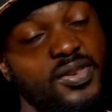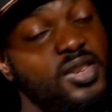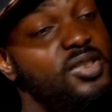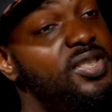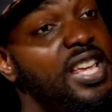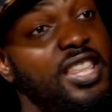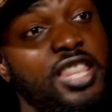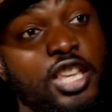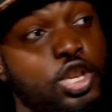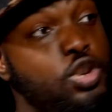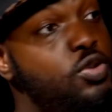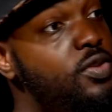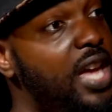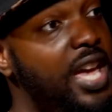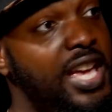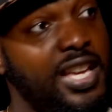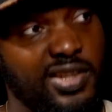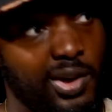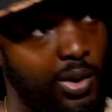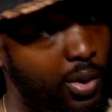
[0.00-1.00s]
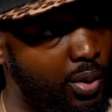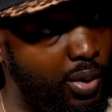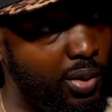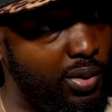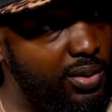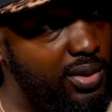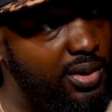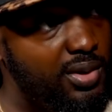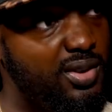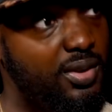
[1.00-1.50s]
if you say the UK as a
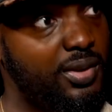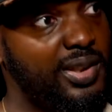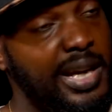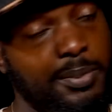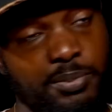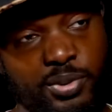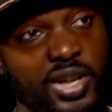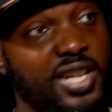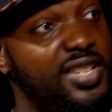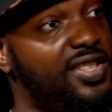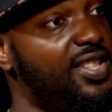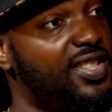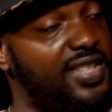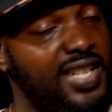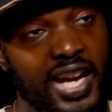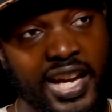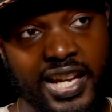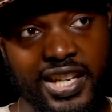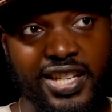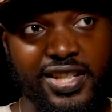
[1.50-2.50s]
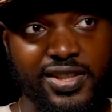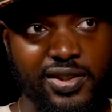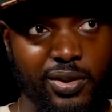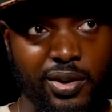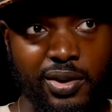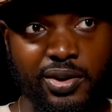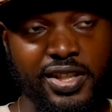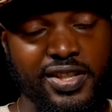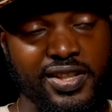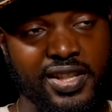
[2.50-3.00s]
whole, or like British society as a
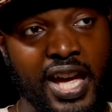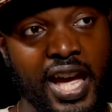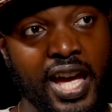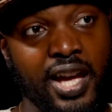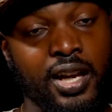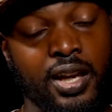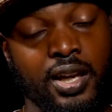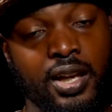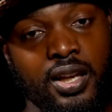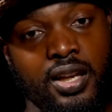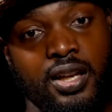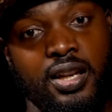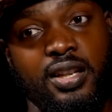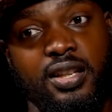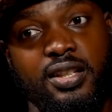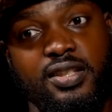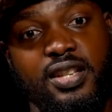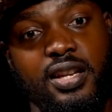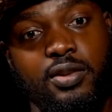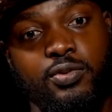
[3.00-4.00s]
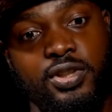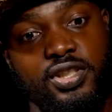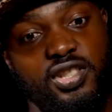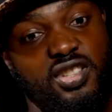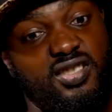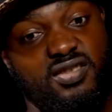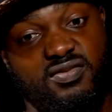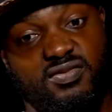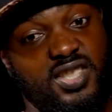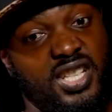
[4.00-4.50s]
whole, is that, it's like, well,
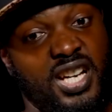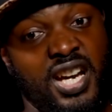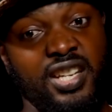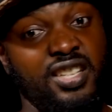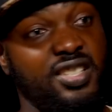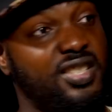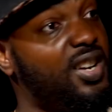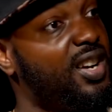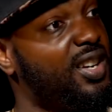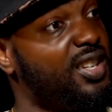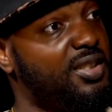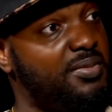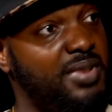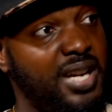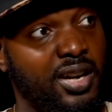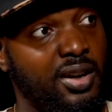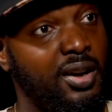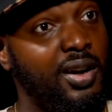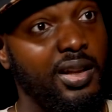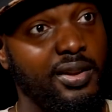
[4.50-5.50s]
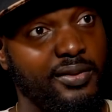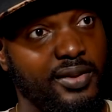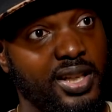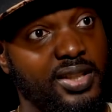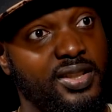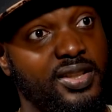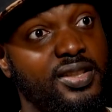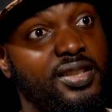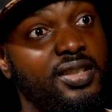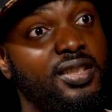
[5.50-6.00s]
you're kind of talking about all of
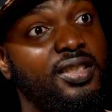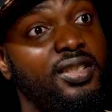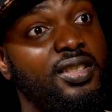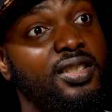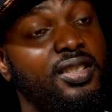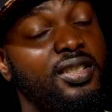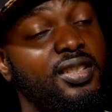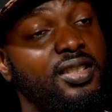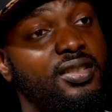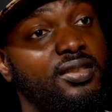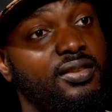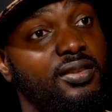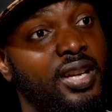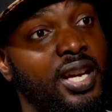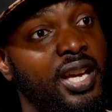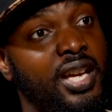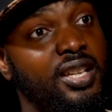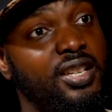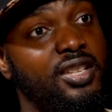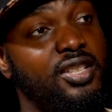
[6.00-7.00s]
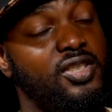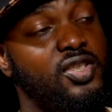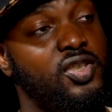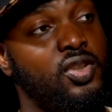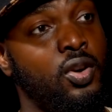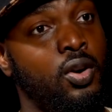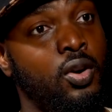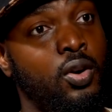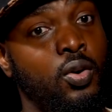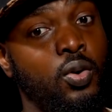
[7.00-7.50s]
us, hmm. right?
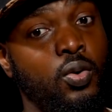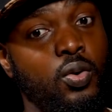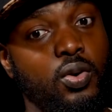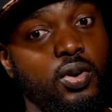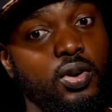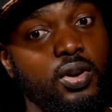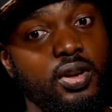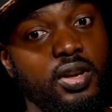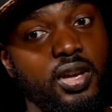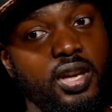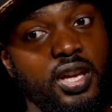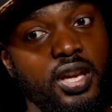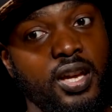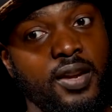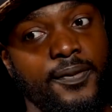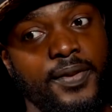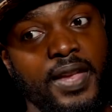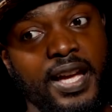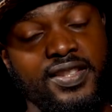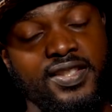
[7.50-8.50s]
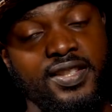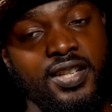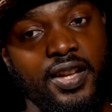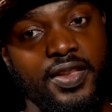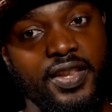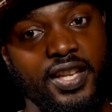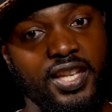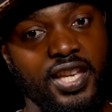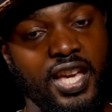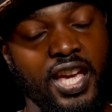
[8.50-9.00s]
So if that's
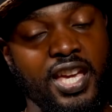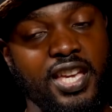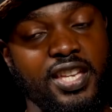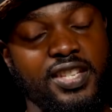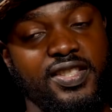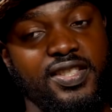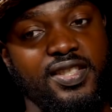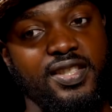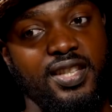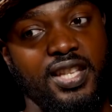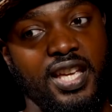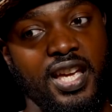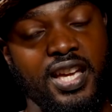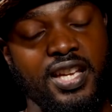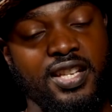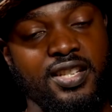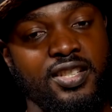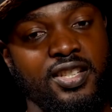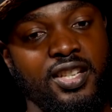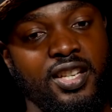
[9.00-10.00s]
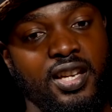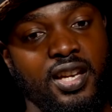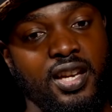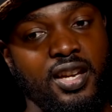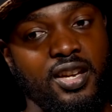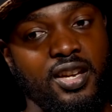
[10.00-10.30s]
not the case, then